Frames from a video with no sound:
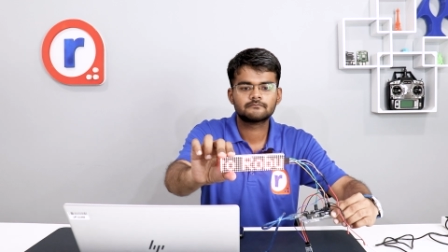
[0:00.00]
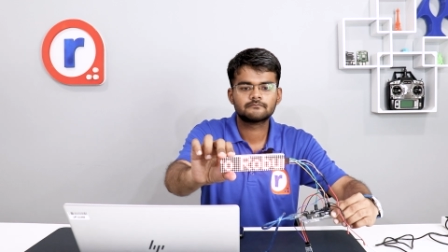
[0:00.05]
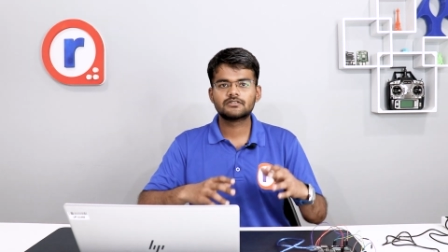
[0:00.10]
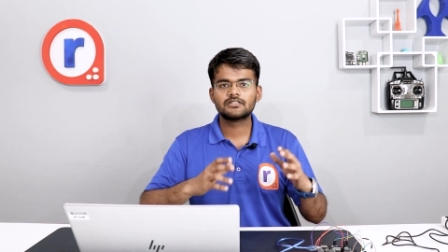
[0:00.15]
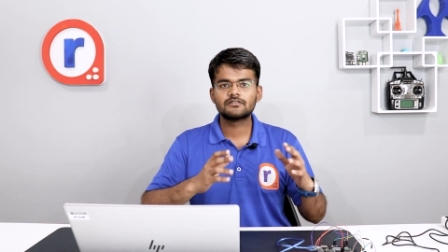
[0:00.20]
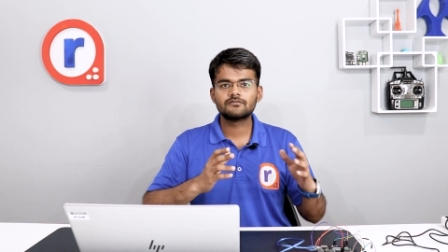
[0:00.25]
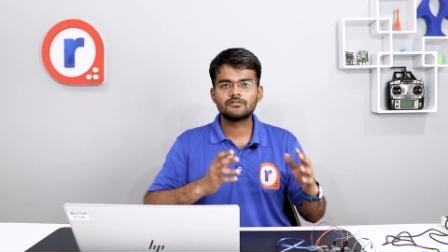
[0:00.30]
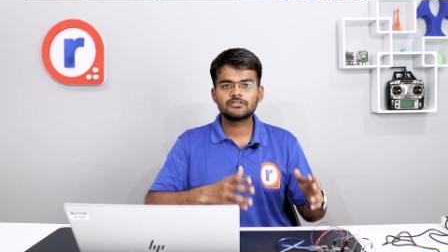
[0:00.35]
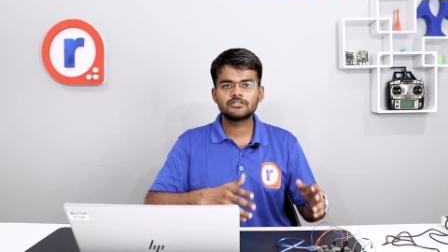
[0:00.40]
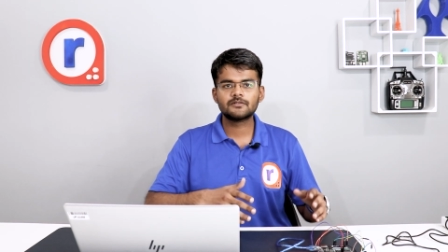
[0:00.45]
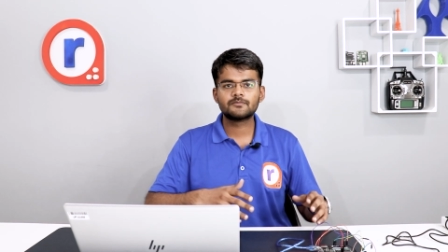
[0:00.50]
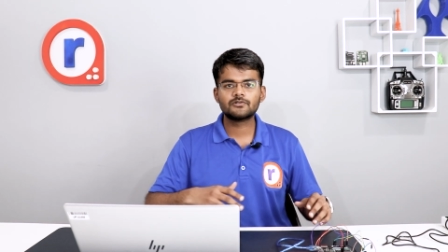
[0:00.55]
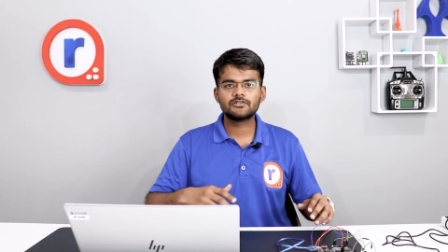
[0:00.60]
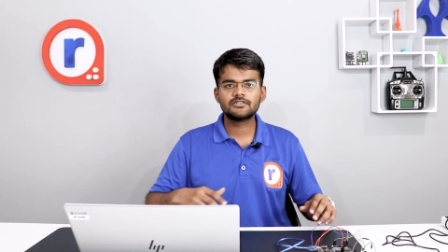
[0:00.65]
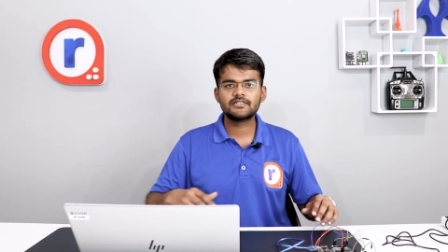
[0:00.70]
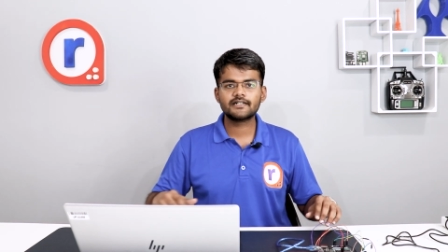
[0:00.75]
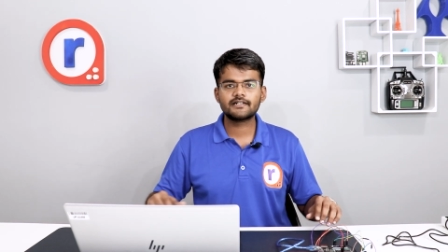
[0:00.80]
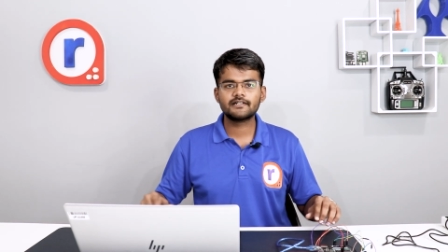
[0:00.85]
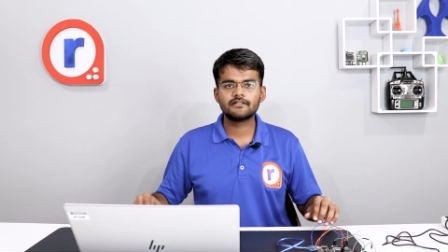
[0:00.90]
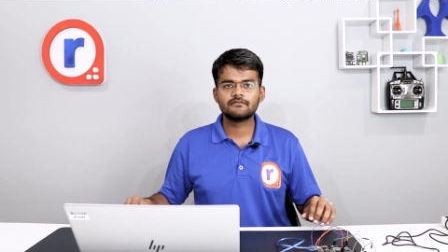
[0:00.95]
So this was a
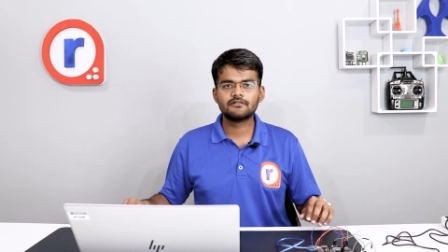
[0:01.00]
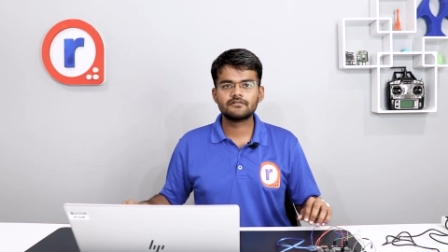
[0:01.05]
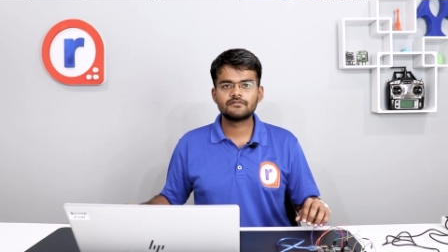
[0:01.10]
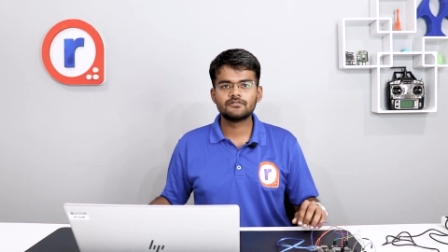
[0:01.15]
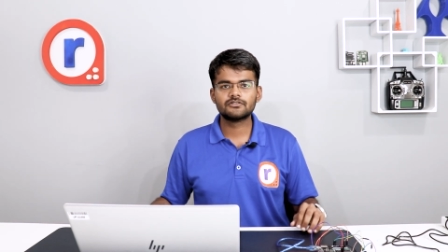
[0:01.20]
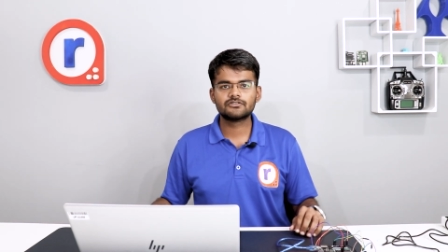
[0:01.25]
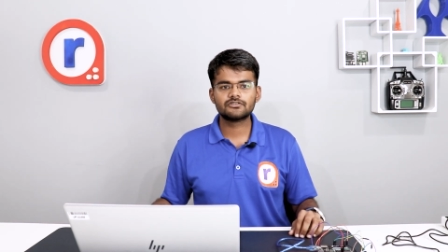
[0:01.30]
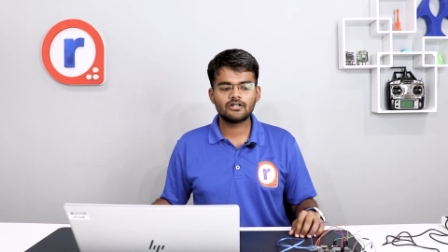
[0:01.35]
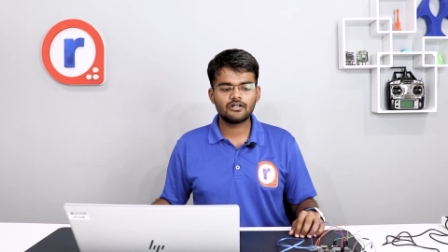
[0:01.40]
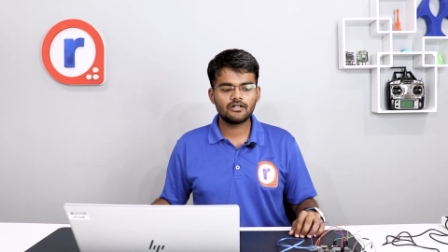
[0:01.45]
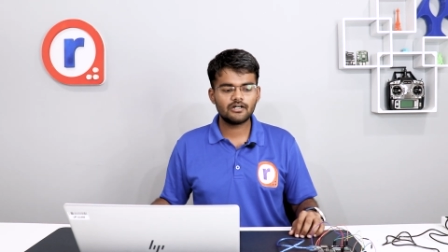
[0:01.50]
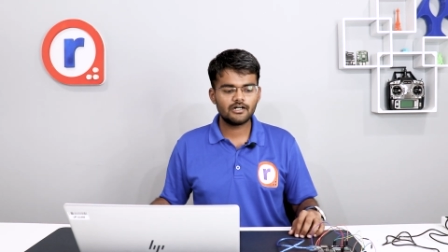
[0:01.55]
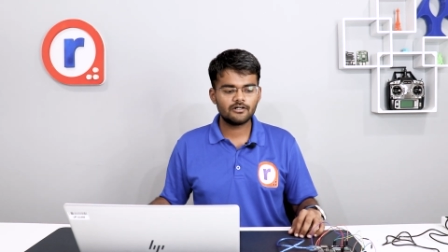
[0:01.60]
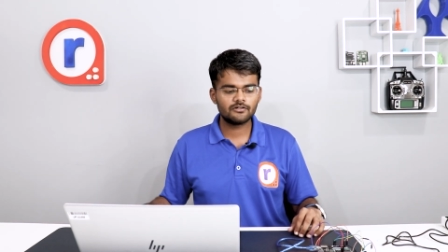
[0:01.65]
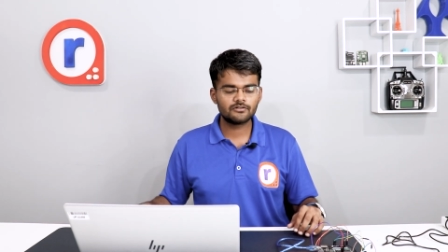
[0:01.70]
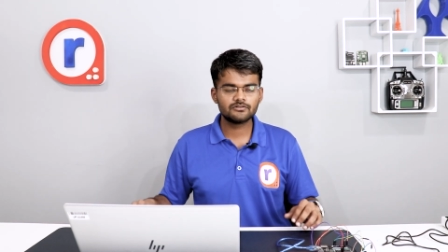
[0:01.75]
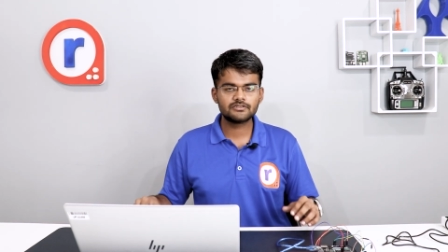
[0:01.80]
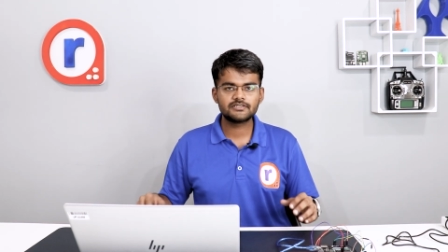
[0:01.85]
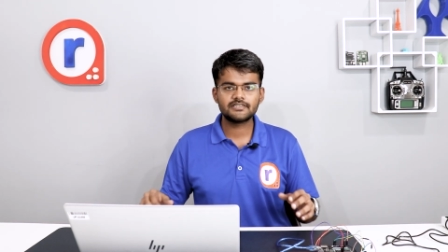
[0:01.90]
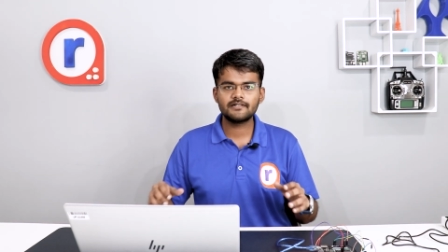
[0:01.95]
project in which we saw
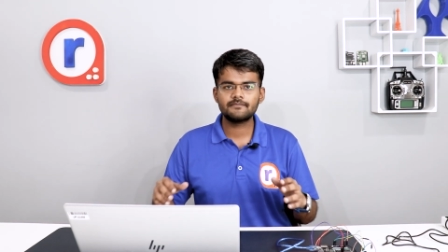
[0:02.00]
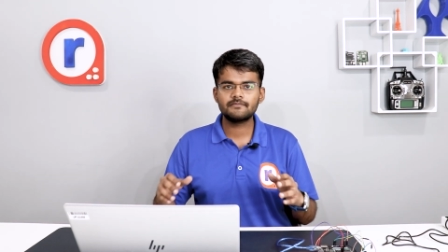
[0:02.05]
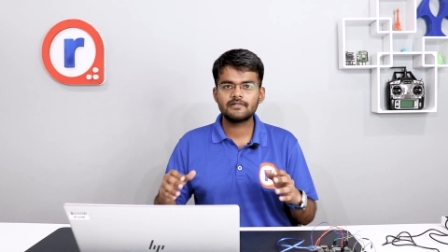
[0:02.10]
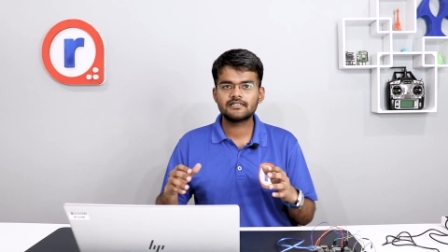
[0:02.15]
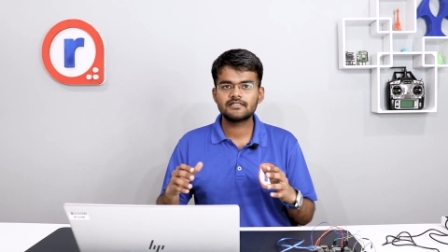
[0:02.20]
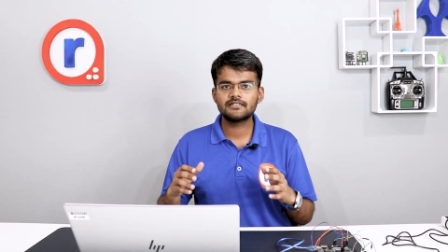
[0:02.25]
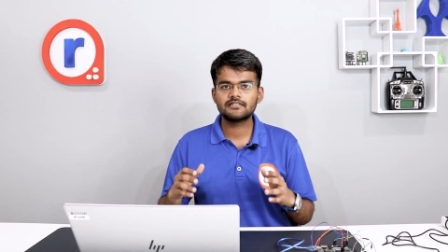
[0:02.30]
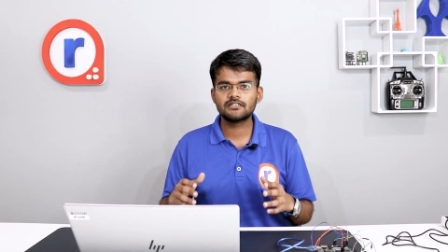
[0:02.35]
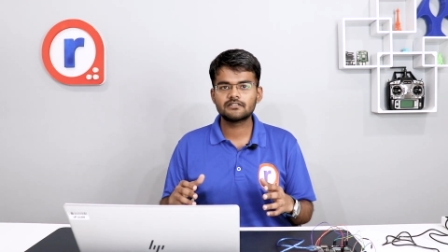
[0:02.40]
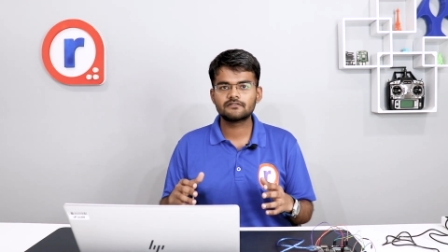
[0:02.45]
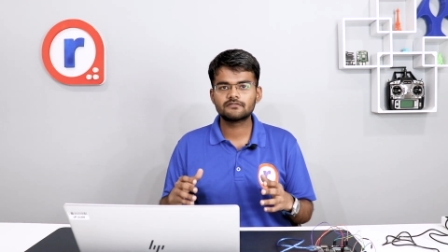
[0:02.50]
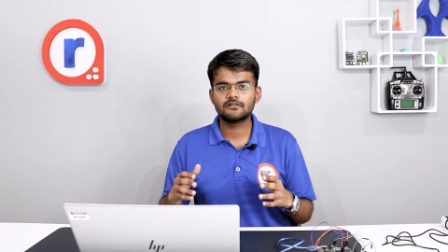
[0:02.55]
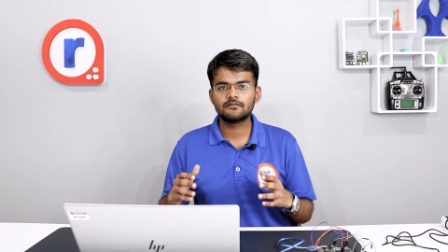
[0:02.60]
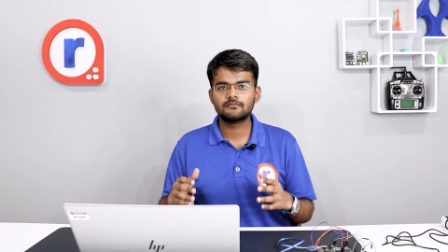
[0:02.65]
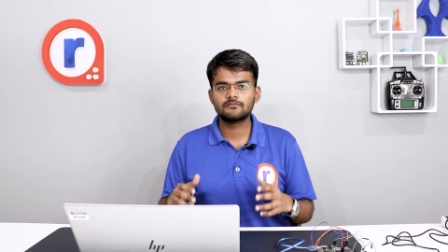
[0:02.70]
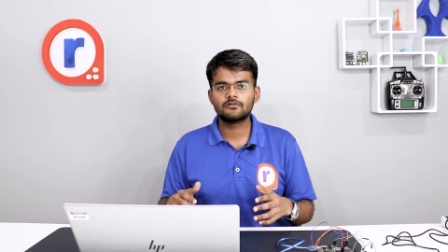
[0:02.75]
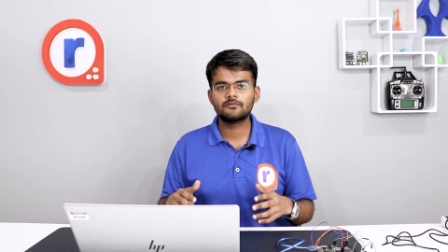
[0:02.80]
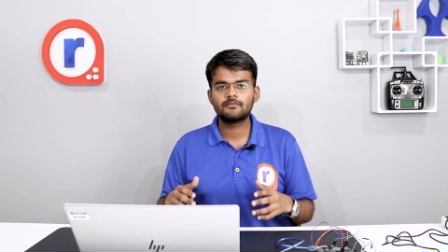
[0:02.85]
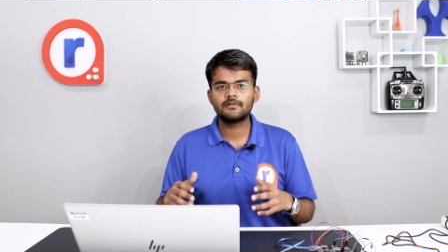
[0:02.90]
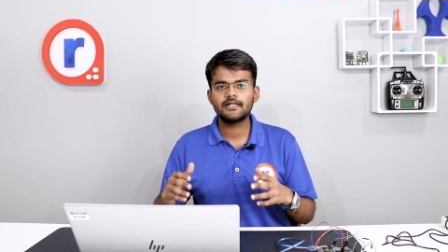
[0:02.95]
how to send messages
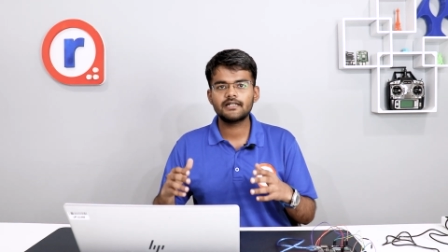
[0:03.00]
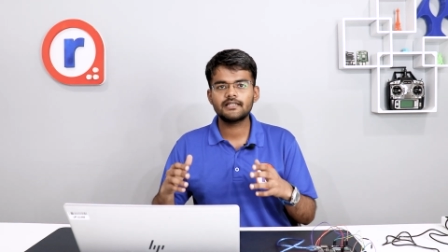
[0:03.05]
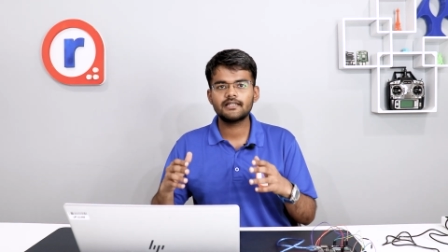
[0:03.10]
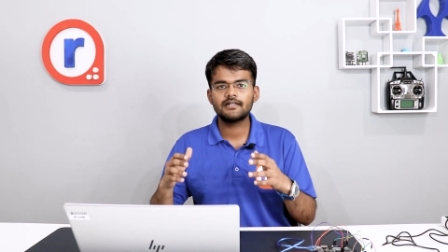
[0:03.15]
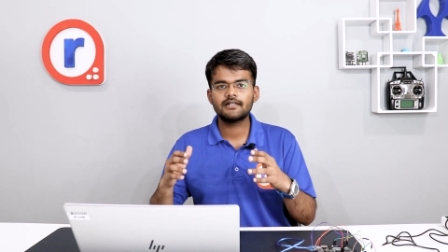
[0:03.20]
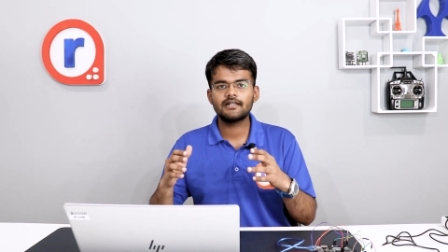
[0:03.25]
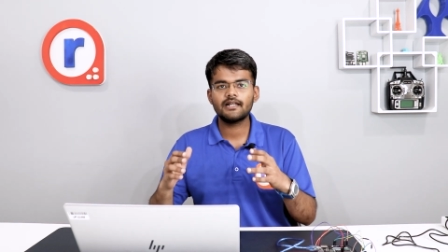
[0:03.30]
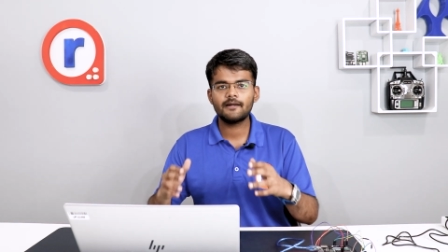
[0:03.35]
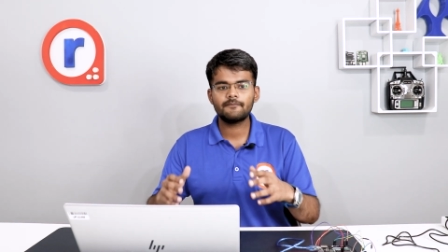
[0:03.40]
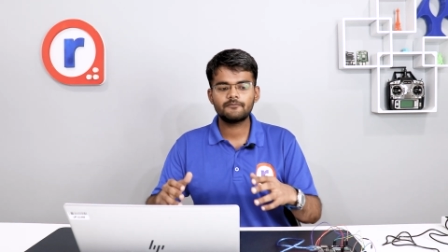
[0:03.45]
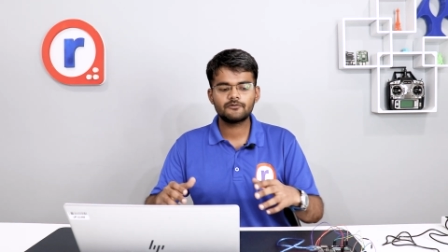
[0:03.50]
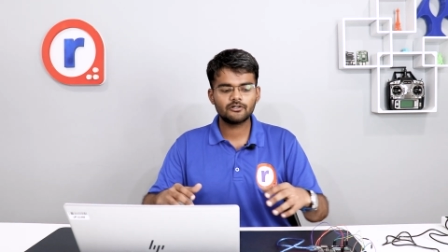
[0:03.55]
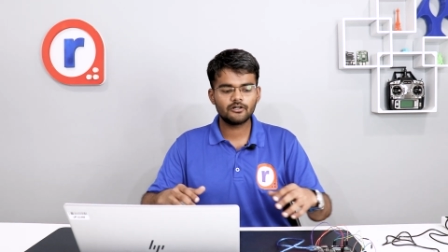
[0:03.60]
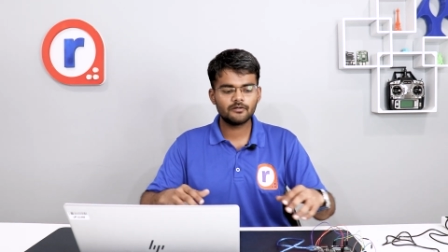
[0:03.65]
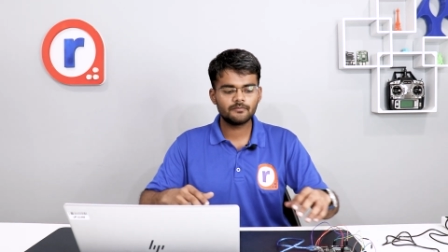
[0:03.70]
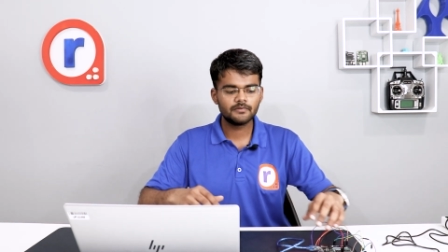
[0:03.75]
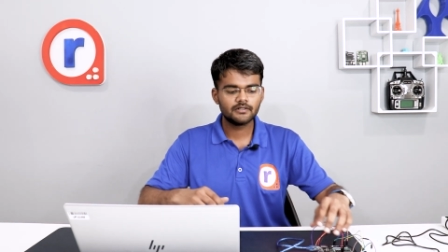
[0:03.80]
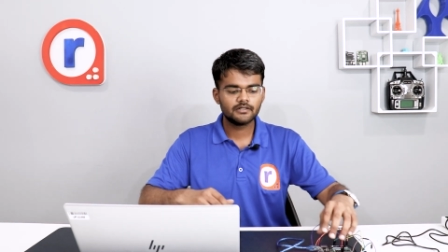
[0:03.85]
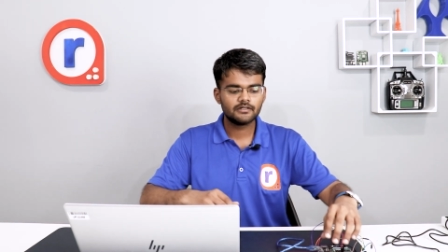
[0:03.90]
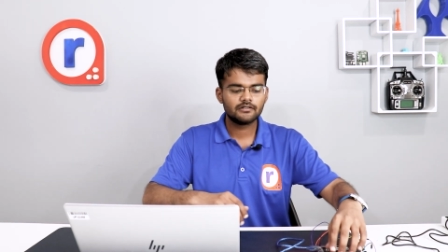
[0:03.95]
from mobile and
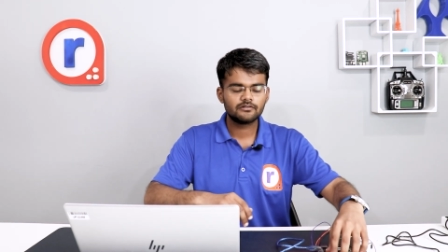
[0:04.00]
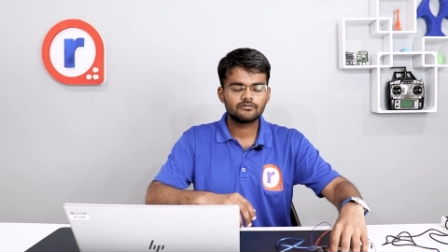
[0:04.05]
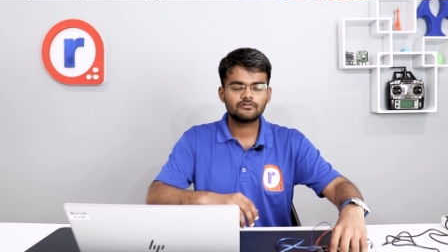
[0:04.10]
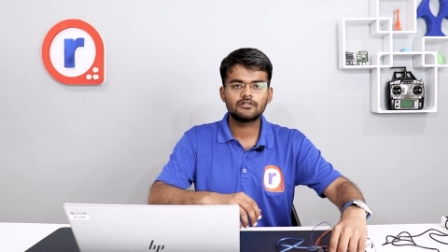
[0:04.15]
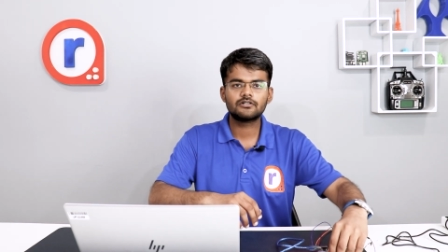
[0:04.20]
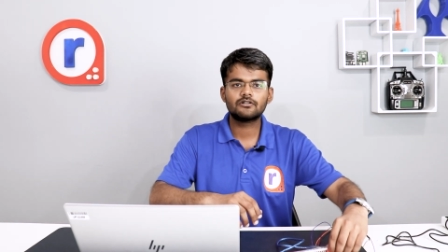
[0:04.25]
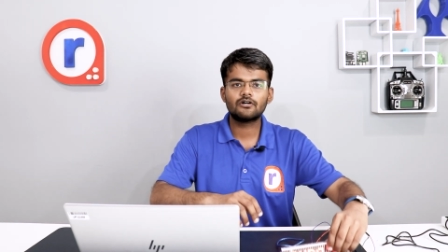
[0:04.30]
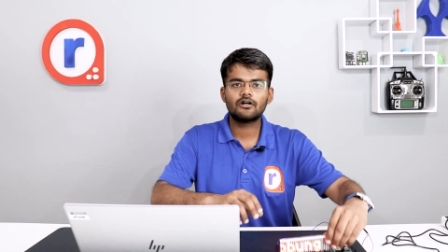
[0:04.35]
laptop to